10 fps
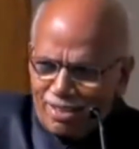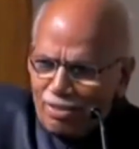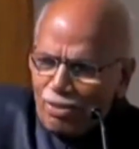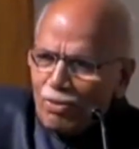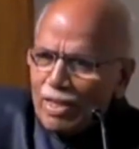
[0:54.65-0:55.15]

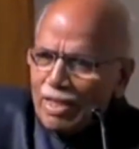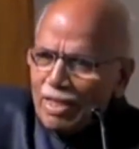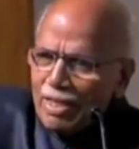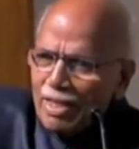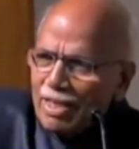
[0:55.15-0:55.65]
So
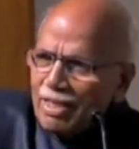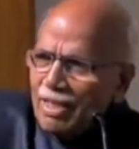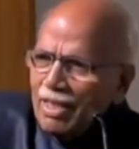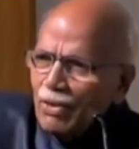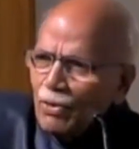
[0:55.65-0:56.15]
when
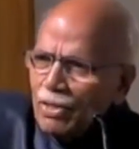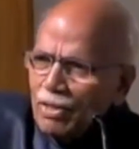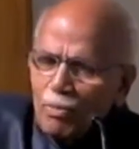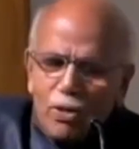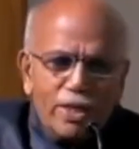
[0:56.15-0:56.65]
she loves
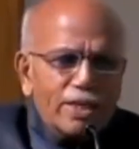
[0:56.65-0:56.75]
a boy,